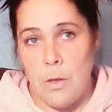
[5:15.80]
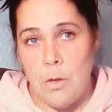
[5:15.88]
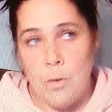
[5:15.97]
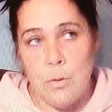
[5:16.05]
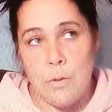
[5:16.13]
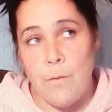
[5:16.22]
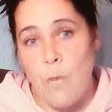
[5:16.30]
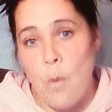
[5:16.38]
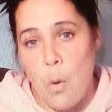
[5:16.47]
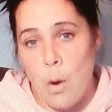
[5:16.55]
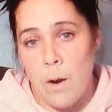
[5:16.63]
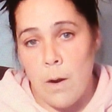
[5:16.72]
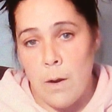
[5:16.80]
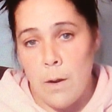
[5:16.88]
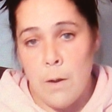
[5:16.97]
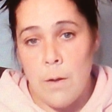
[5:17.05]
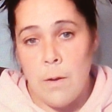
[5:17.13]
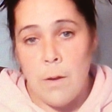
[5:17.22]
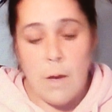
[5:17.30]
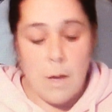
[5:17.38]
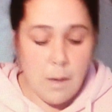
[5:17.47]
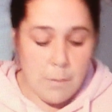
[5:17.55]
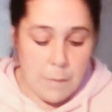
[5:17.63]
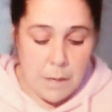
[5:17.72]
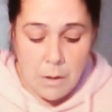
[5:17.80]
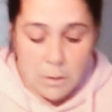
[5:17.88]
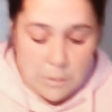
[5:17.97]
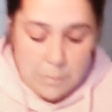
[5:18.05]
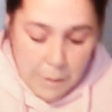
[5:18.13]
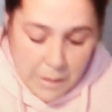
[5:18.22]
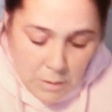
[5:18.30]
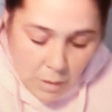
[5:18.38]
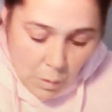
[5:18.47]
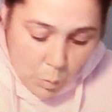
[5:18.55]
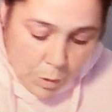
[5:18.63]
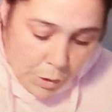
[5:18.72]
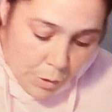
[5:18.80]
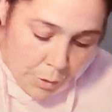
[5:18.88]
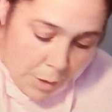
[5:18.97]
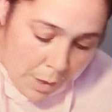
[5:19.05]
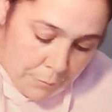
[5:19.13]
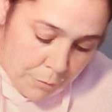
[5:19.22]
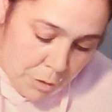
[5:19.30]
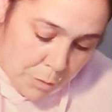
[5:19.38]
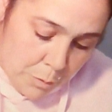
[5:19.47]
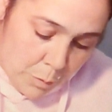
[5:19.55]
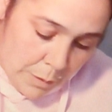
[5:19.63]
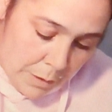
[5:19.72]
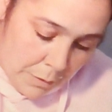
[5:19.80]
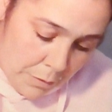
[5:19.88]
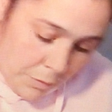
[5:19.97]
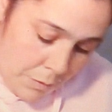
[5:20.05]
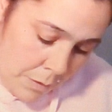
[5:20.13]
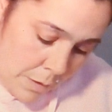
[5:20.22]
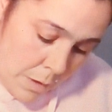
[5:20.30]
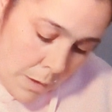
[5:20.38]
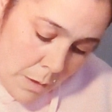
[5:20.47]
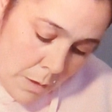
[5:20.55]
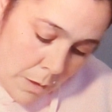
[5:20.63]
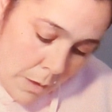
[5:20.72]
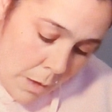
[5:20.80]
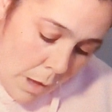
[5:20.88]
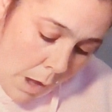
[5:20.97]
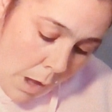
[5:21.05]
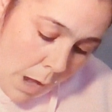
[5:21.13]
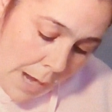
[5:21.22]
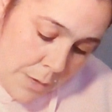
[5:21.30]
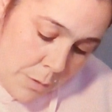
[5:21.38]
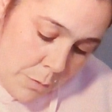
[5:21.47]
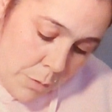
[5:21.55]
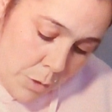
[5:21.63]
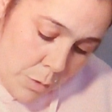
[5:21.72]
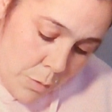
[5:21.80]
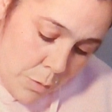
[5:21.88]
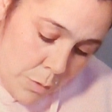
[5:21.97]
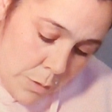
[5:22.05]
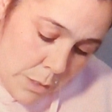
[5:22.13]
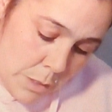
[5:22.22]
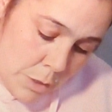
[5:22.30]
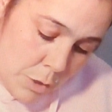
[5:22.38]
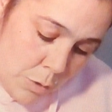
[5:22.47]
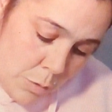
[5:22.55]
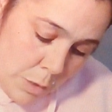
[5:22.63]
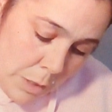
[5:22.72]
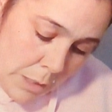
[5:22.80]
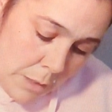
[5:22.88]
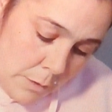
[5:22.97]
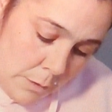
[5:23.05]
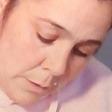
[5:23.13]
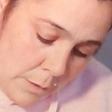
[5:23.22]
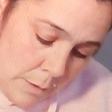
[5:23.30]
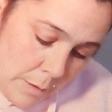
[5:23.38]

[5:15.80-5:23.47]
use 4. It all depends on what you're comfortable with. I don't use the 2 needle.